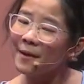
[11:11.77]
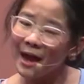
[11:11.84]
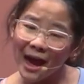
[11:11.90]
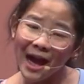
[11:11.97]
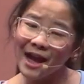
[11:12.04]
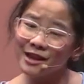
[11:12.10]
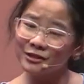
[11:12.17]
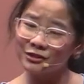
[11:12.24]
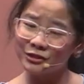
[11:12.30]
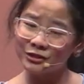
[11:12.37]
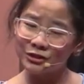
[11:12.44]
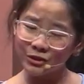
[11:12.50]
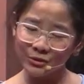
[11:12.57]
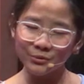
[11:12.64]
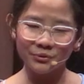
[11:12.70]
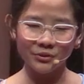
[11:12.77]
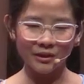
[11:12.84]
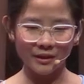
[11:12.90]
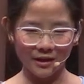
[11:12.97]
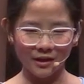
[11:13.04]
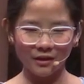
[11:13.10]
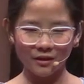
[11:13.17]
but I do
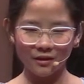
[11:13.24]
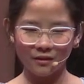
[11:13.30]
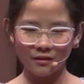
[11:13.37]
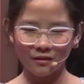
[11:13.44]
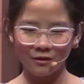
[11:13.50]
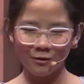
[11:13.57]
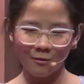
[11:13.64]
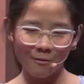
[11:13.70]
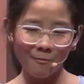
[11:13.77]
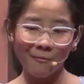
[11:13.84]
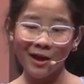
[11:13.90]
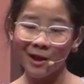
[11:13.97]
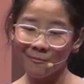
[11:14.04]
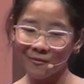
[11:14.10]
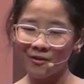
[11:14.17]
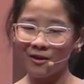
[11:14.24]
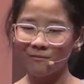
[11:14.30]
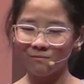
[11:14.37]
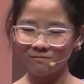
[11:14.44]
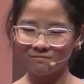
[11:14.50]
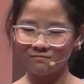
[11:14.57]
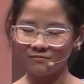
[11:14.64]
think my
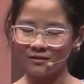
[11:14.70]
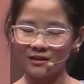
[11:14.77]
mom